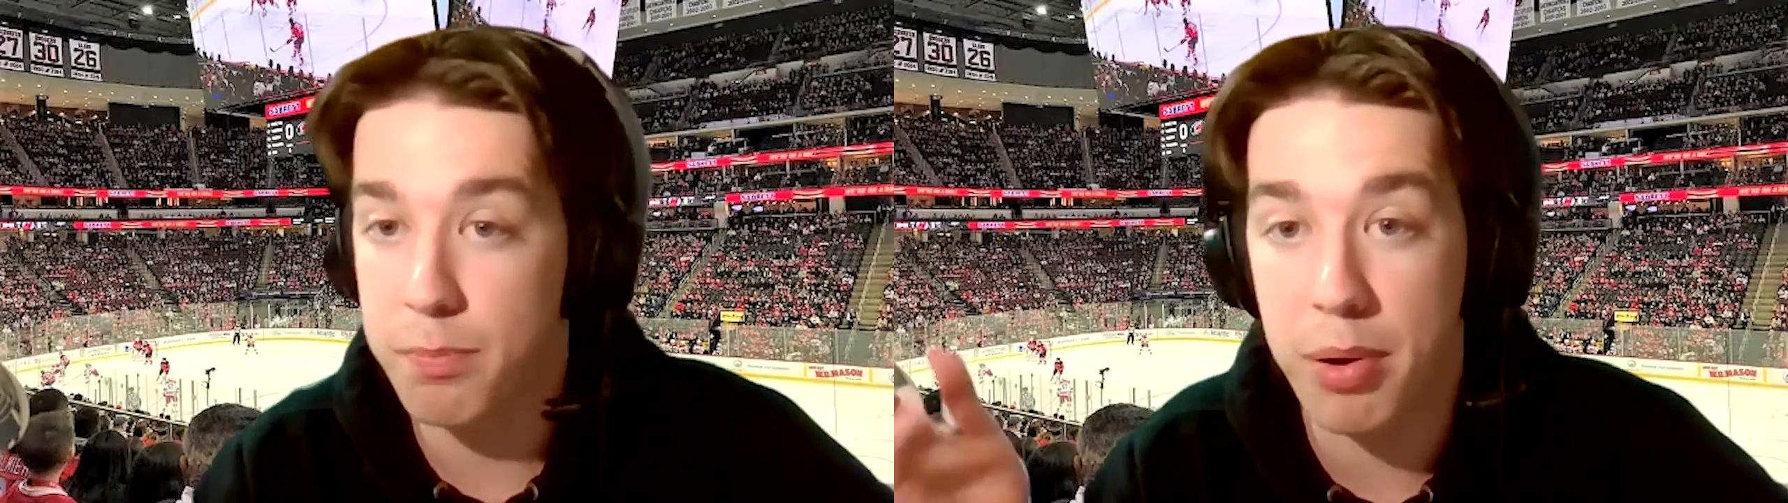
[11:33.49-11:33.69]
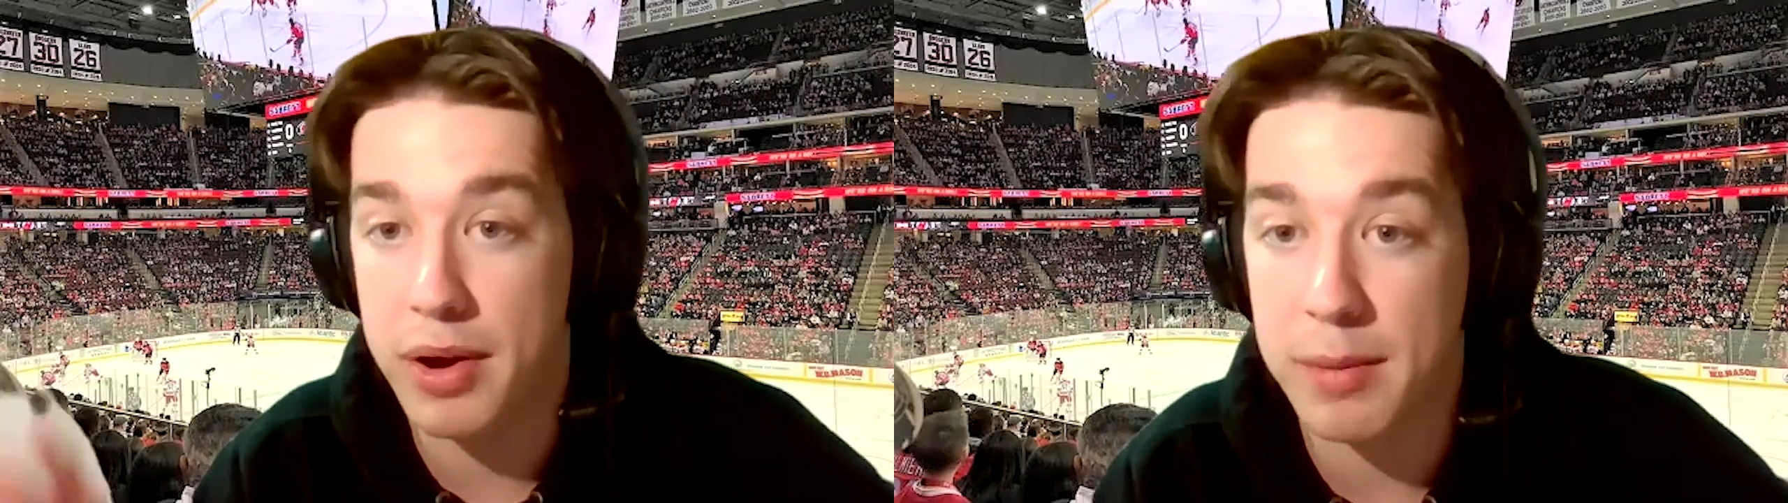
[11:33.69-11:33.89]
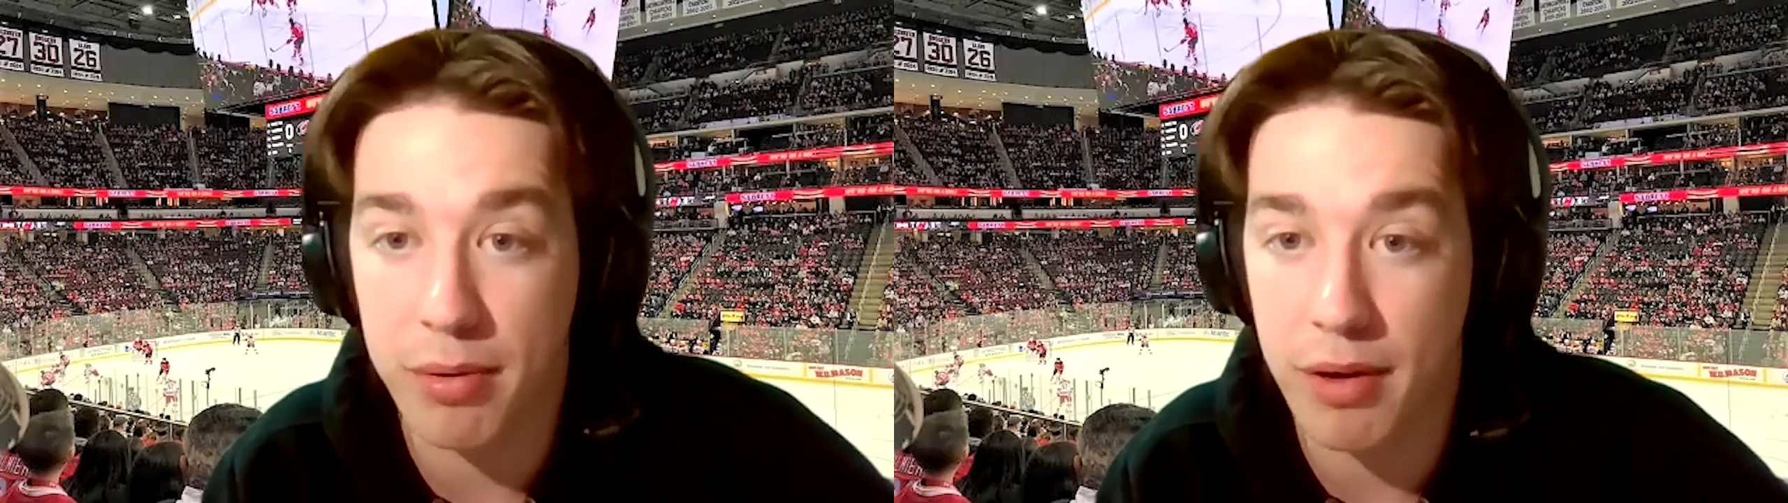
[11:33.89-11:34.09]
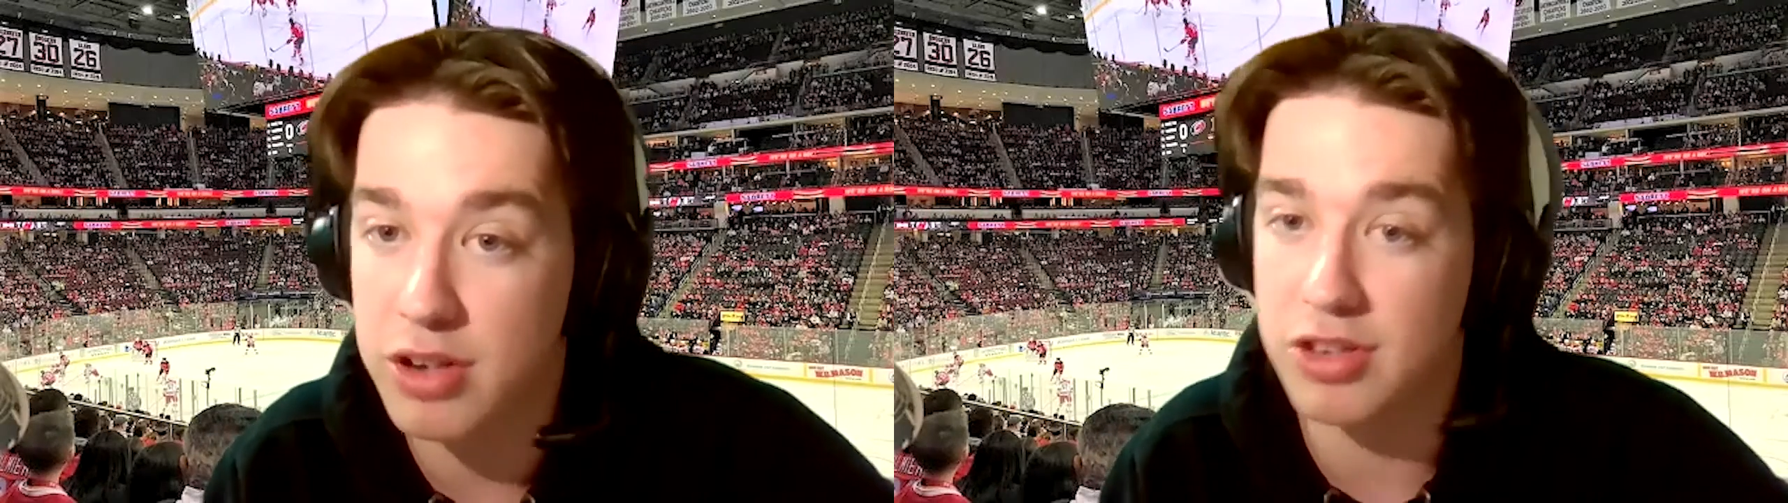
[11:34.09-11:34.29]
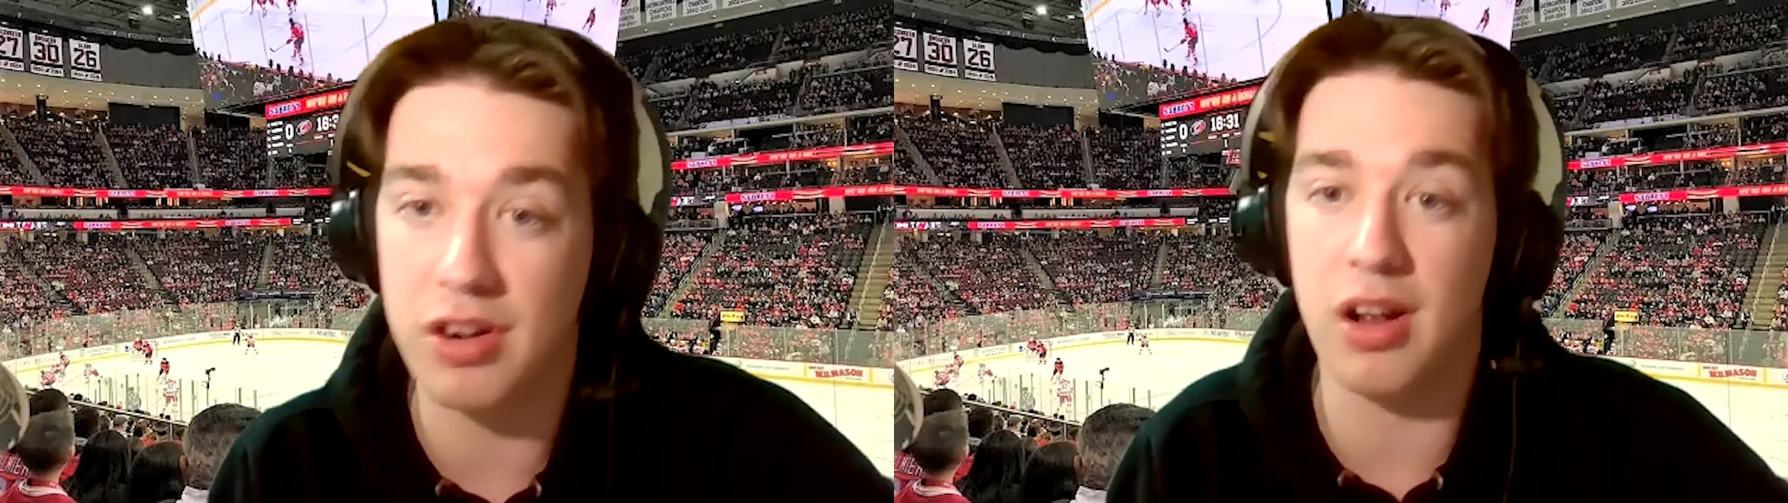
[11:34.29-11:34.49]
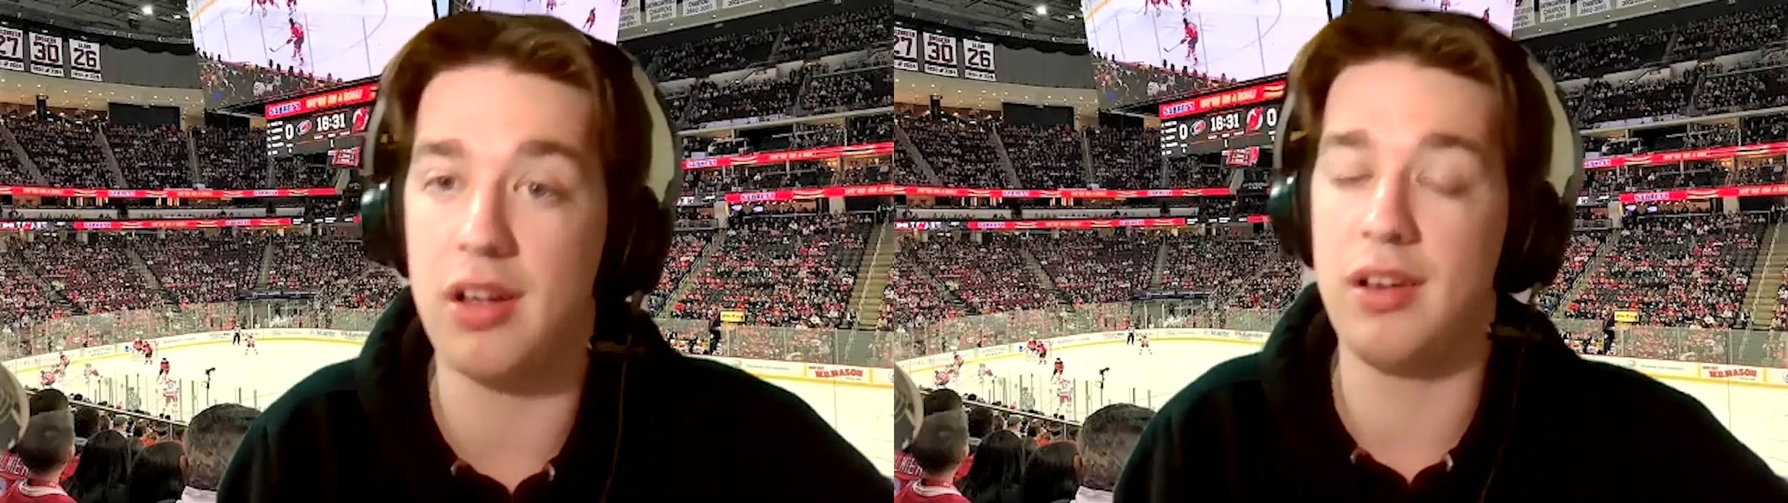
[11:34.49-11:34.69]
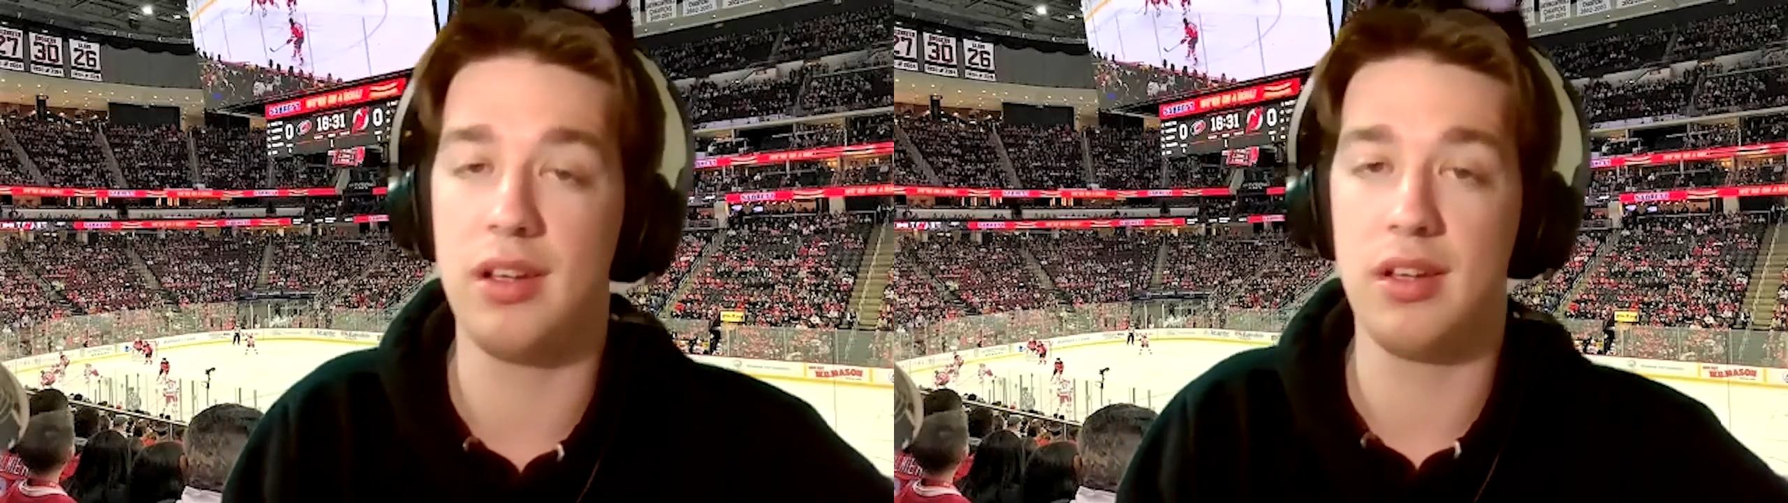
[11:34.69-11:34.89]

putting pressure on.